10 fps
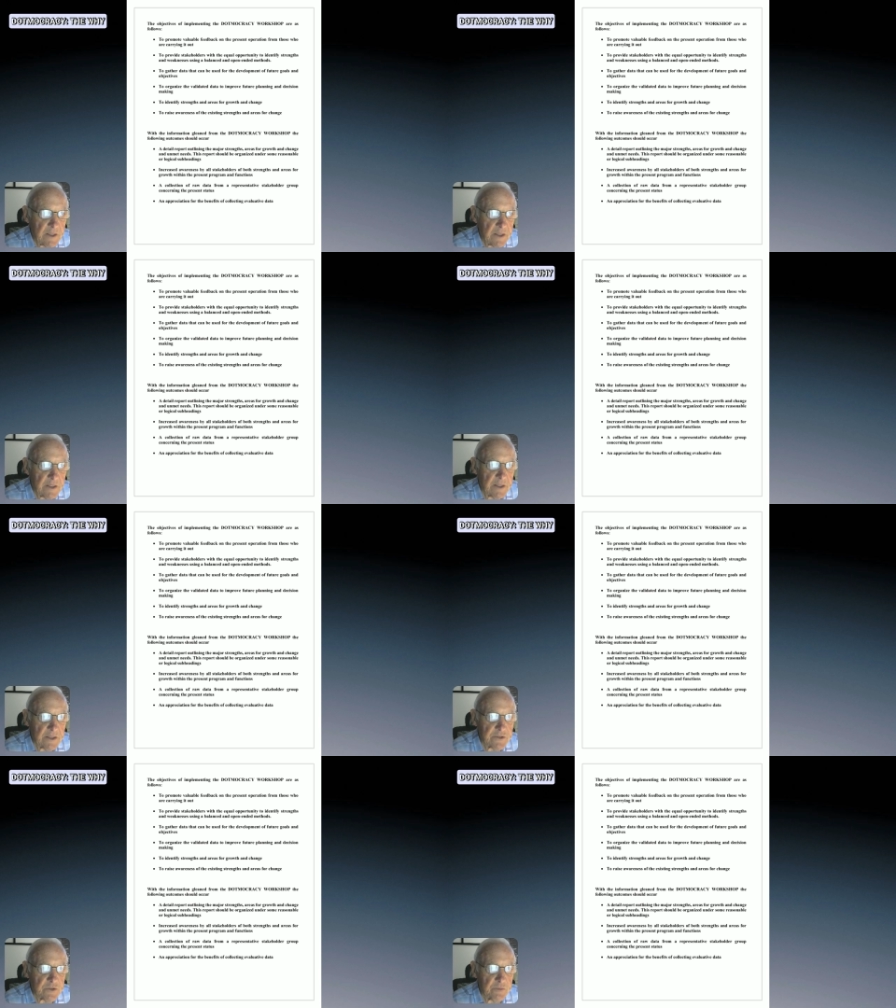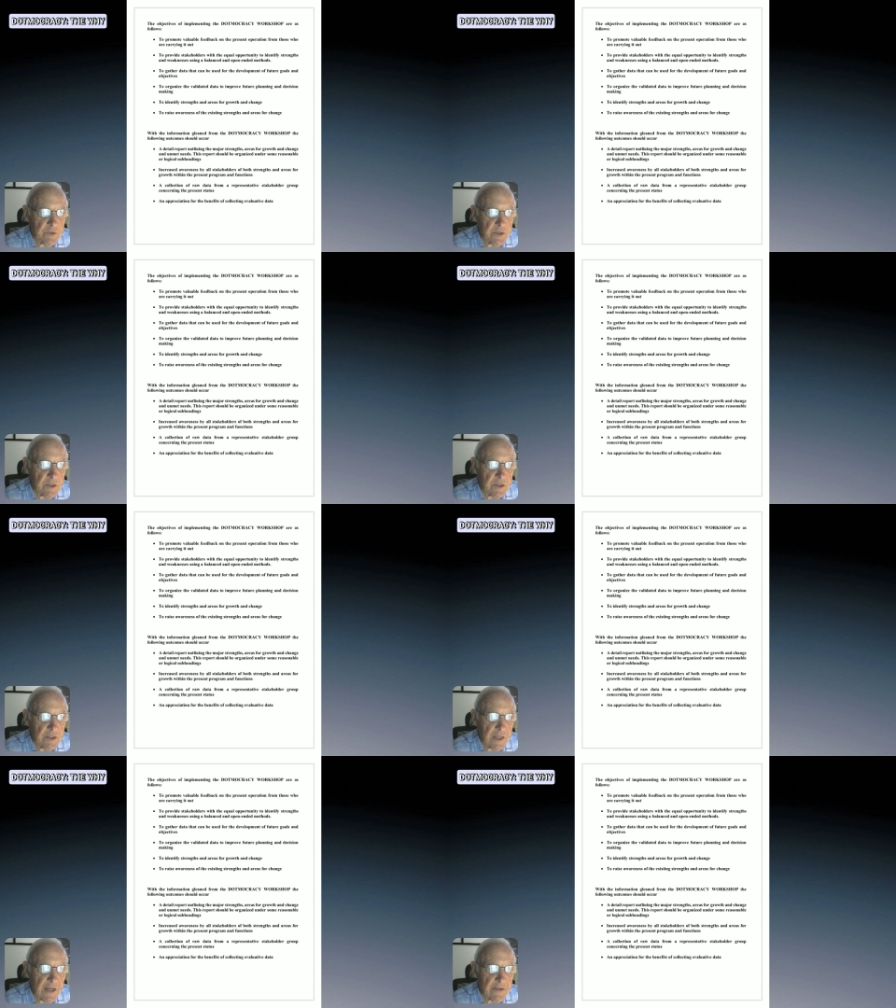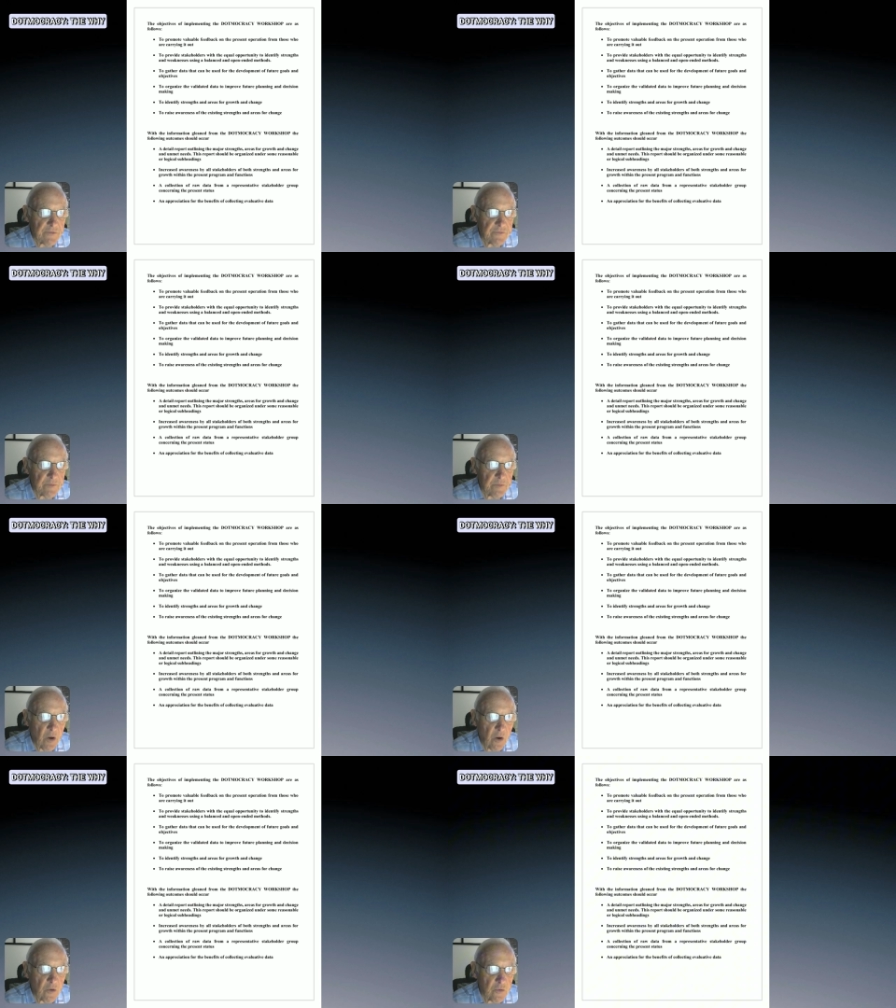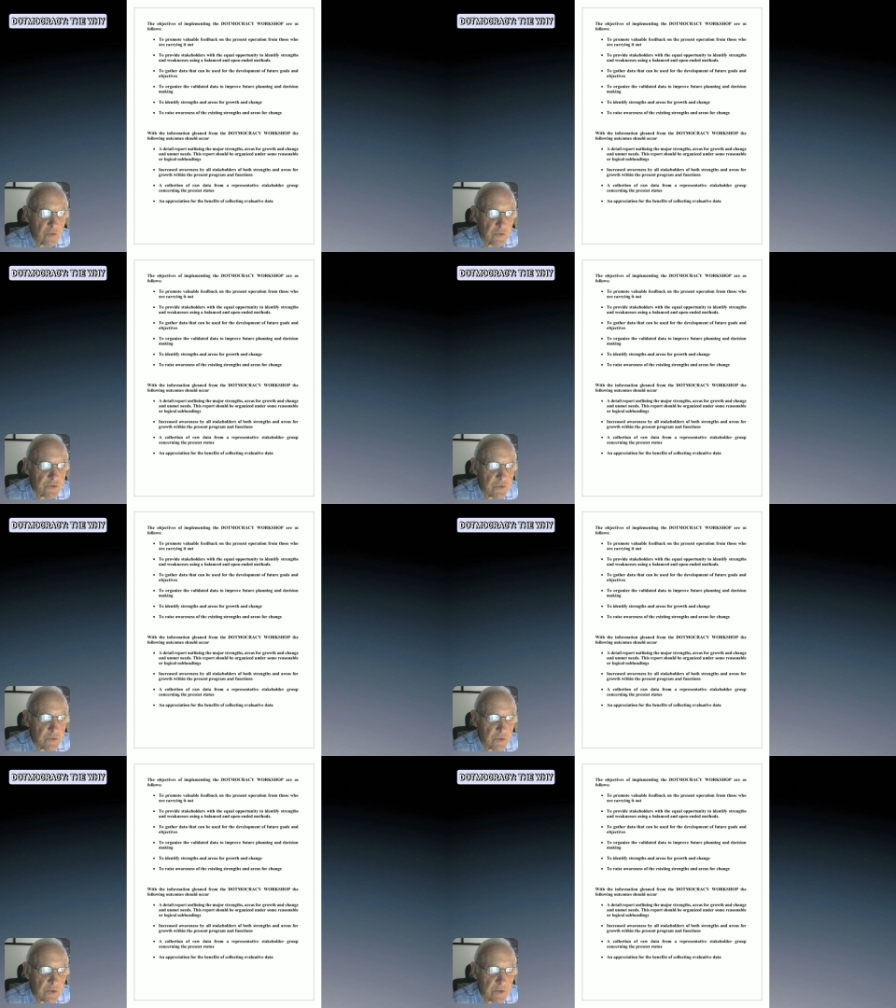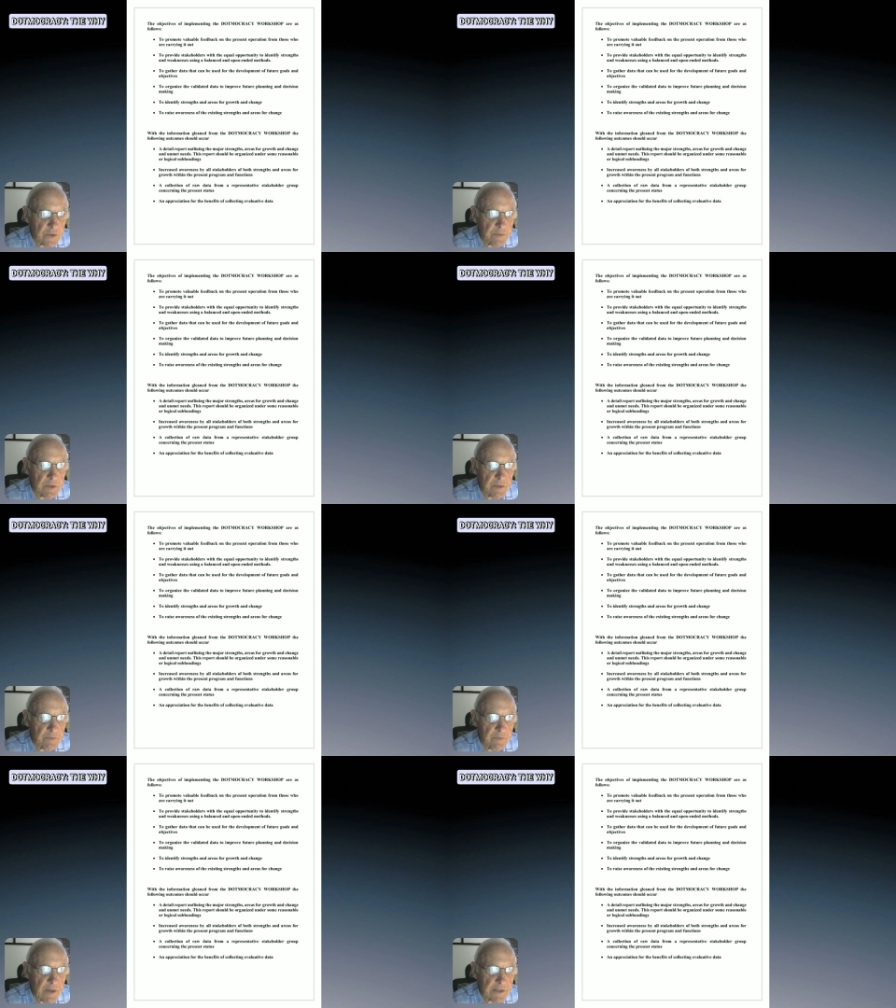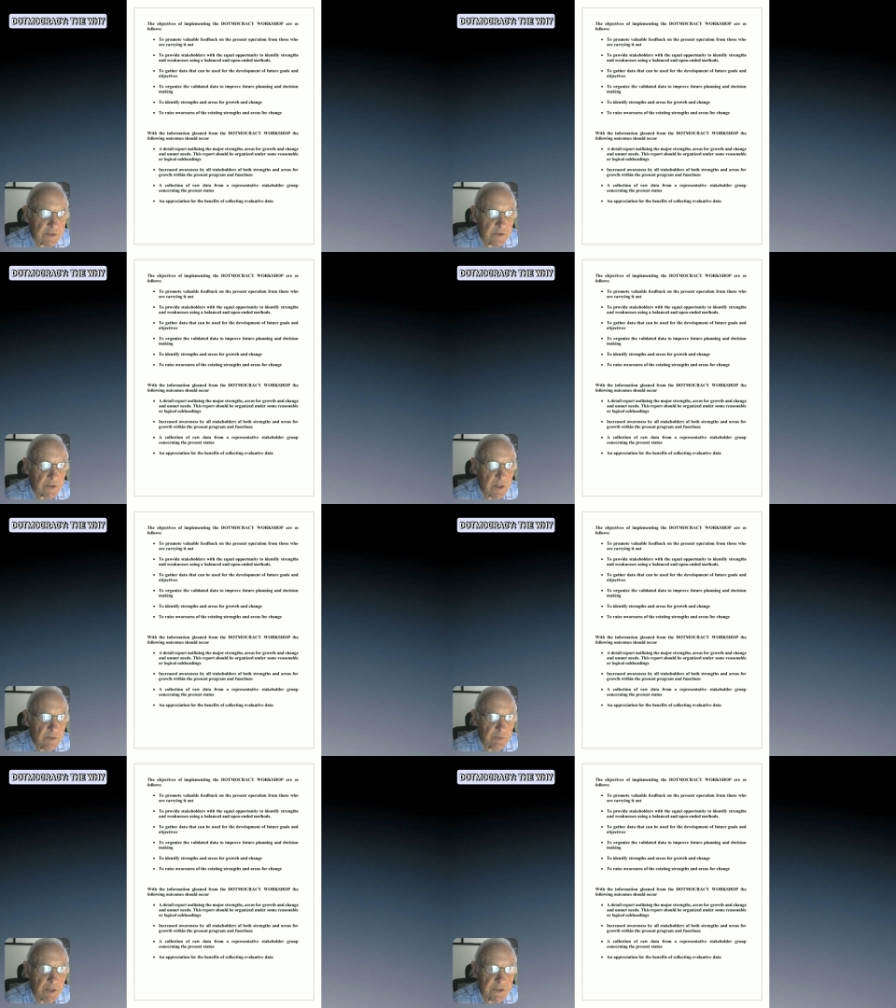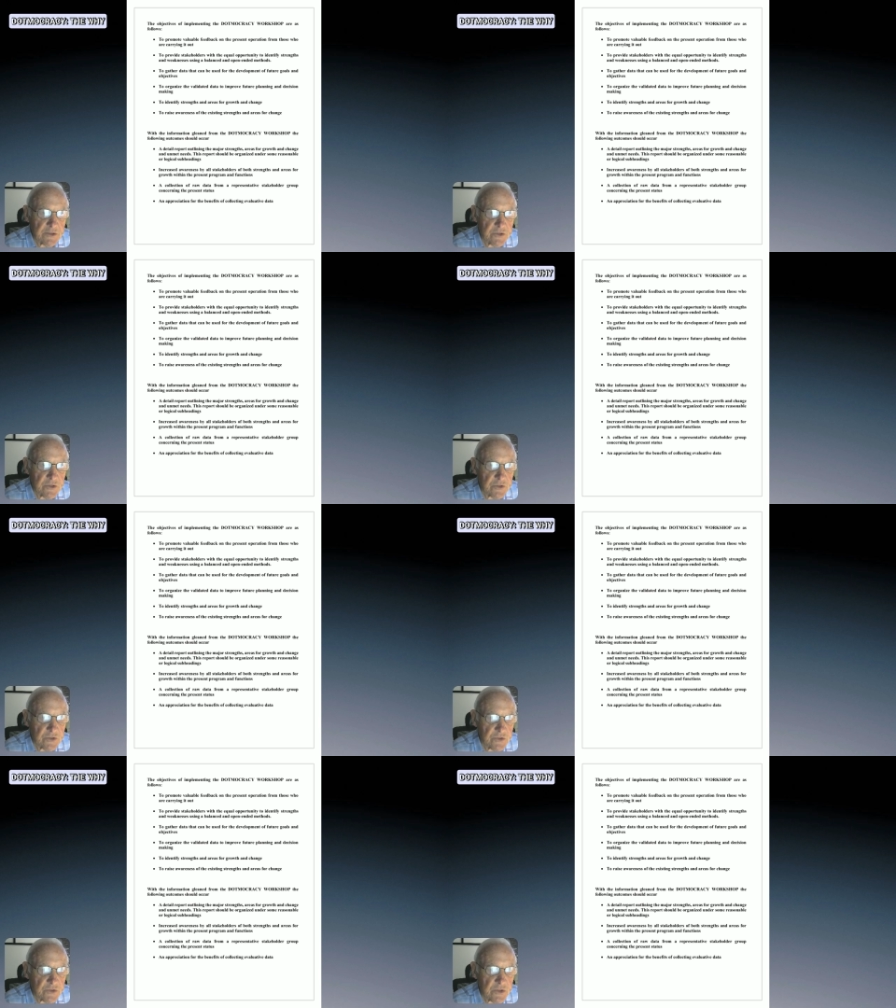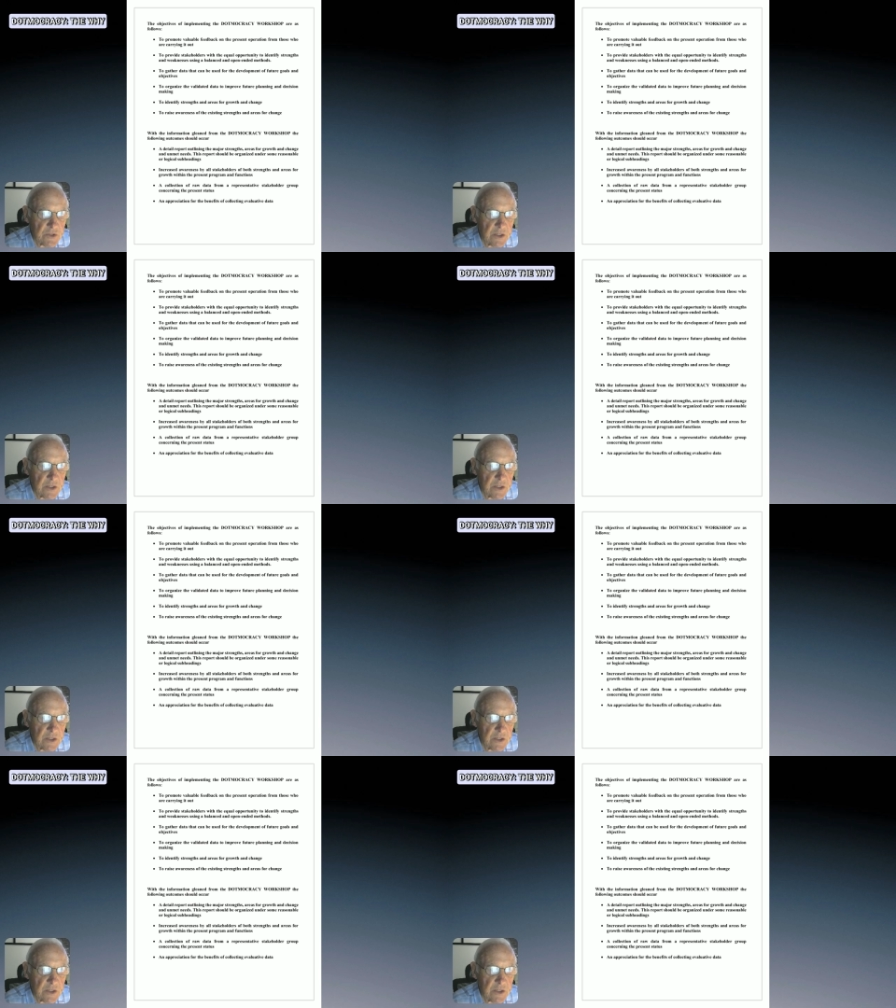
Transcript: It has to be gathered from all those who are going to be impacted by decisions,